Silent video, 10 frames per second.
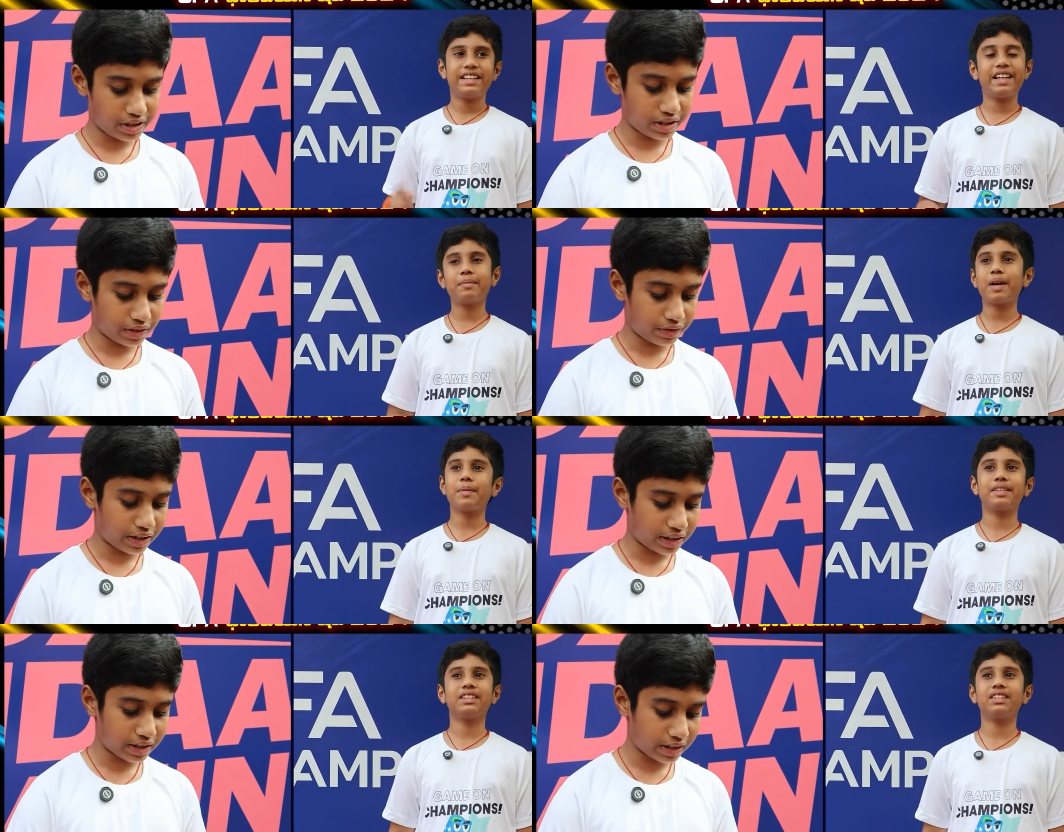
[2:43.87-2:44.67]
Speaker 1: Then my
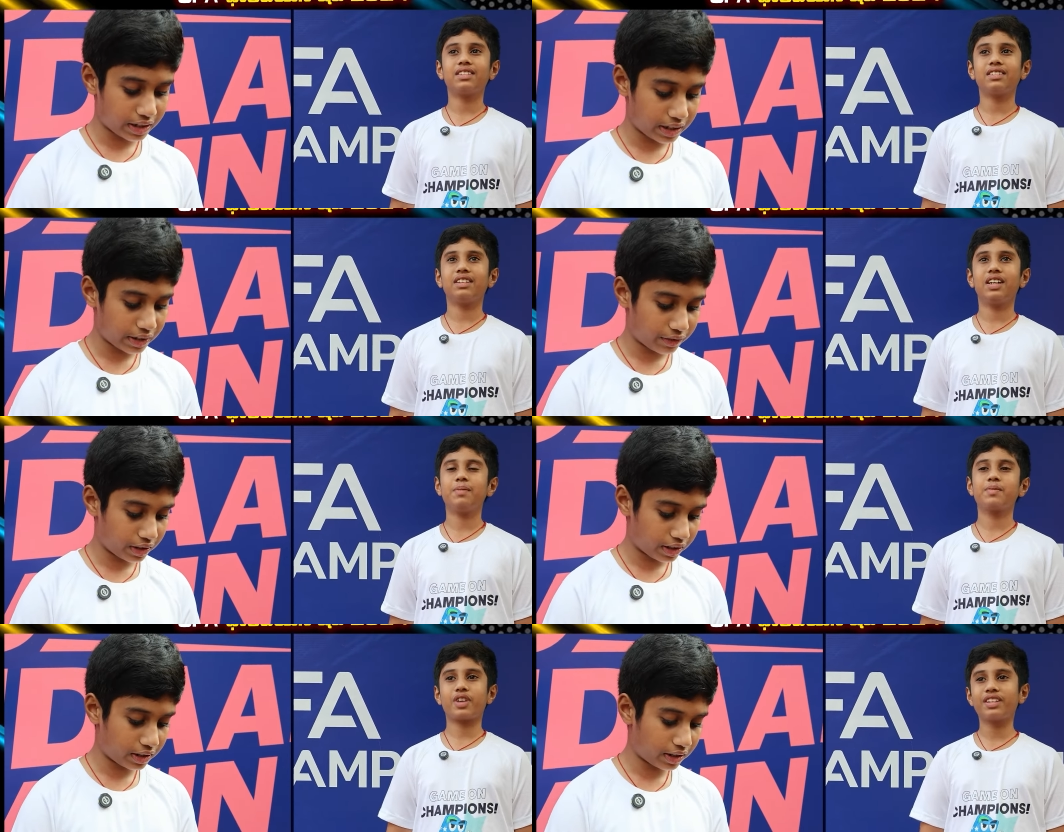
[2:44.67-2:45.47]
mother
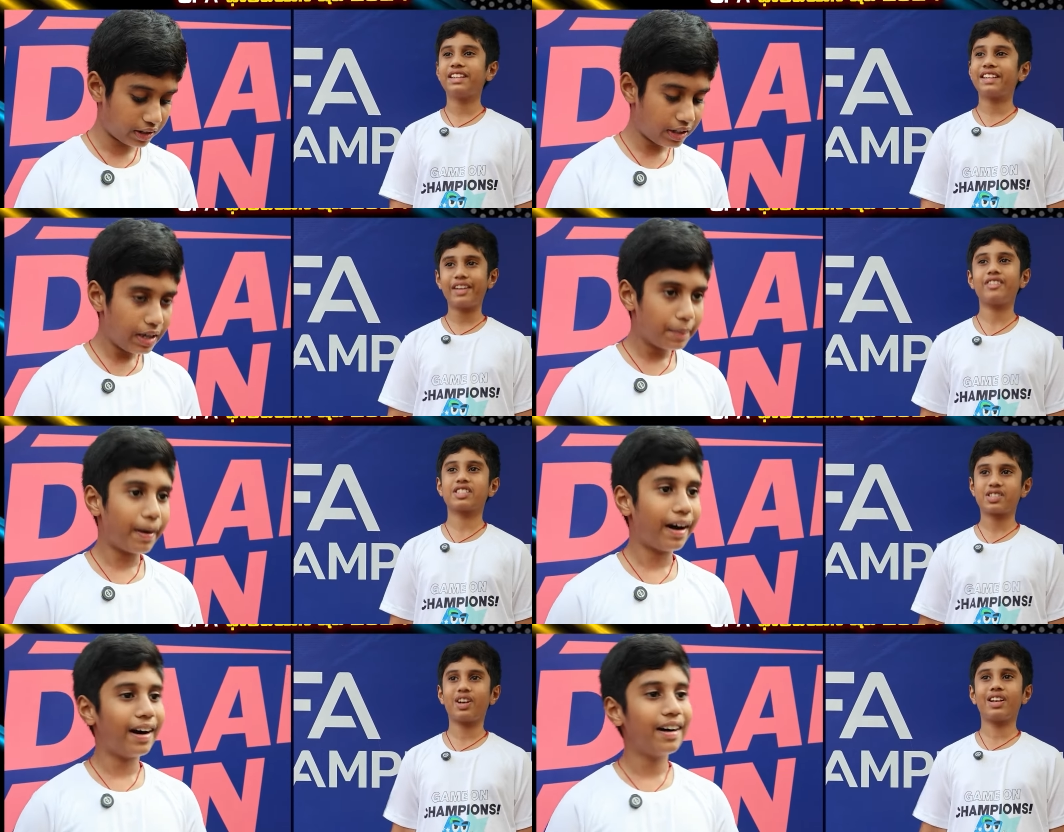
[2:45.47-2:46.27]
saw that I
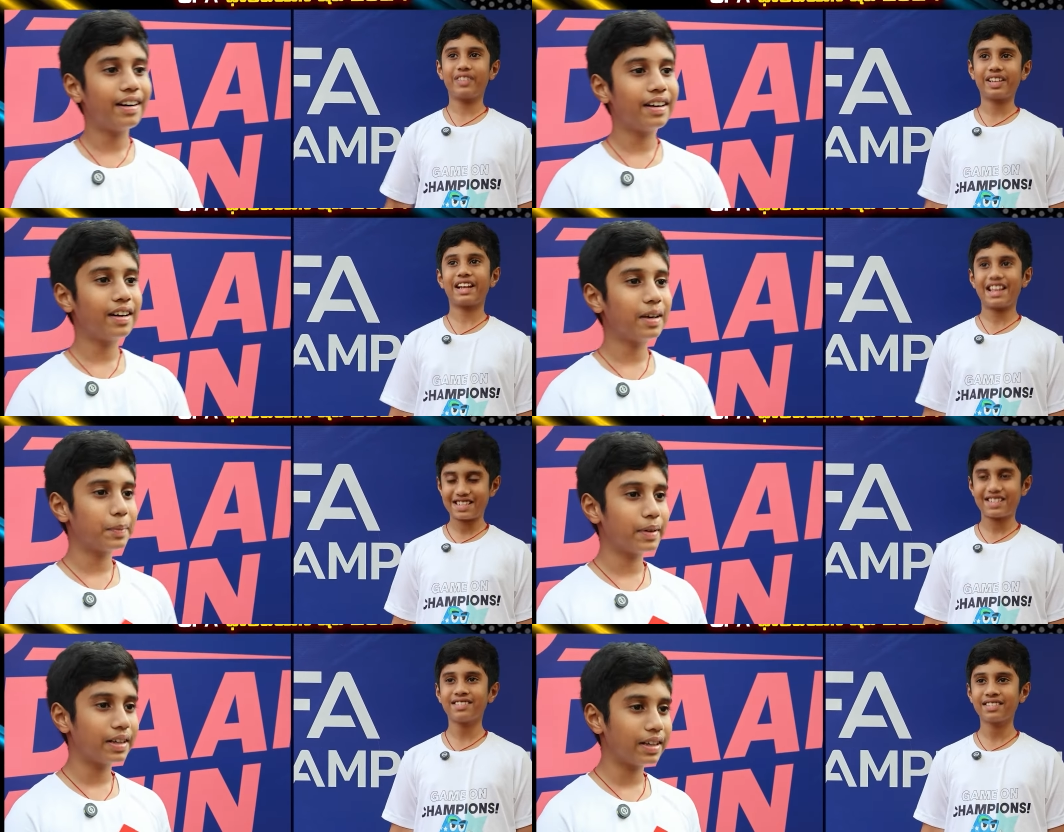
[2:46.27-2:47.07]
was solving
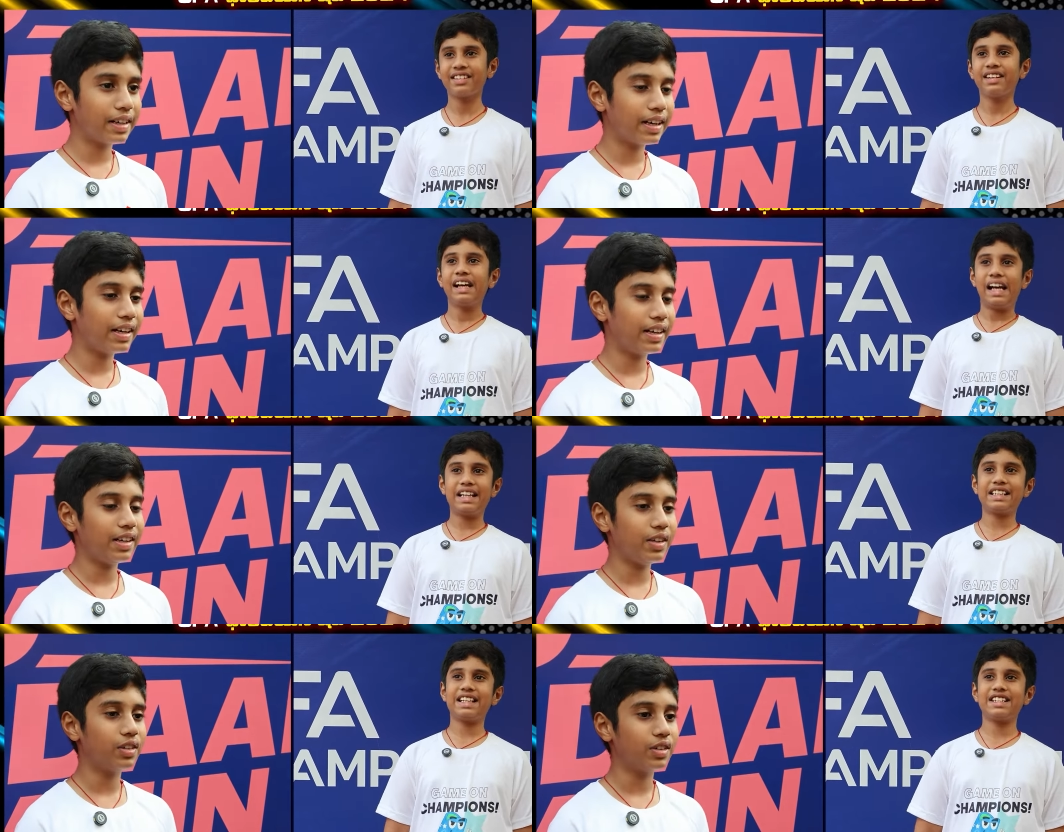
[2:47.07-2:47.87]
nicely,
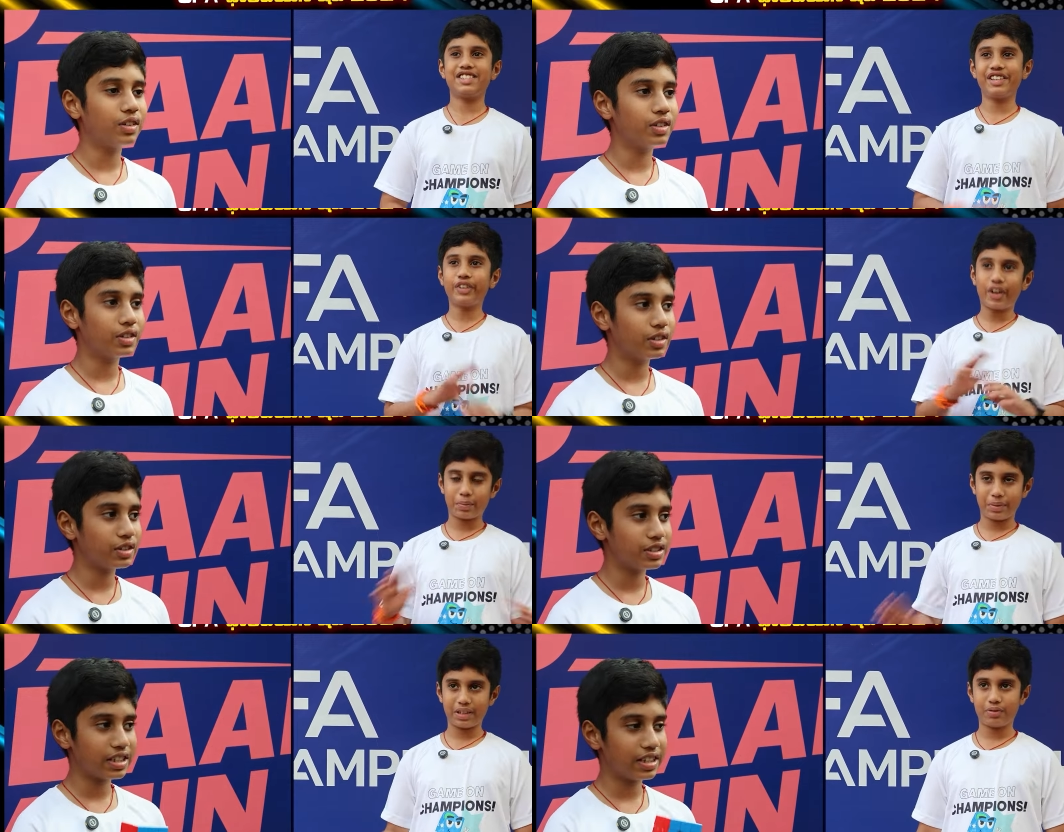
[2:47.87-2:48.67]
and then she
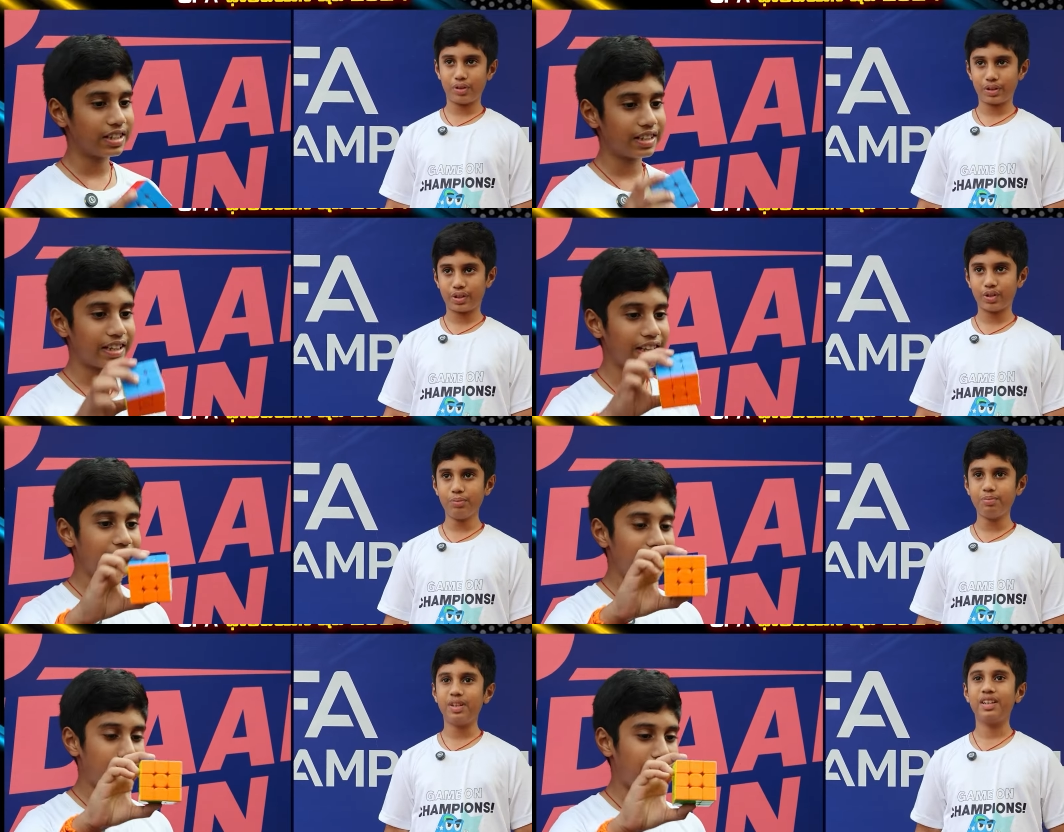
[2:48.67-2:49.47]
taught me the full cube.